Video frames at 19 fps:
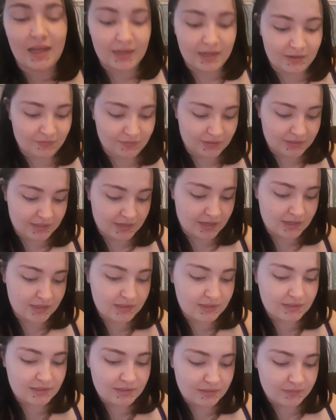if it
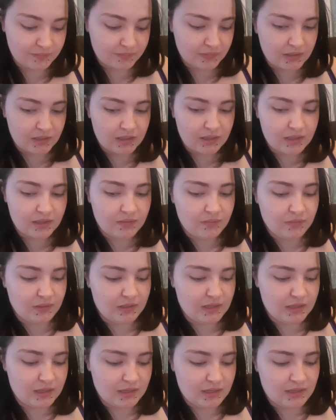does, we
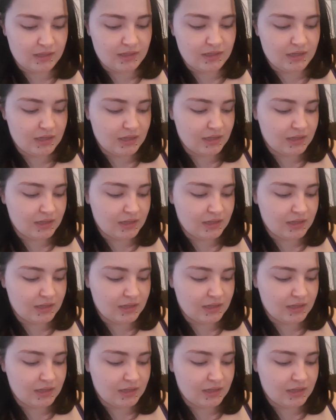can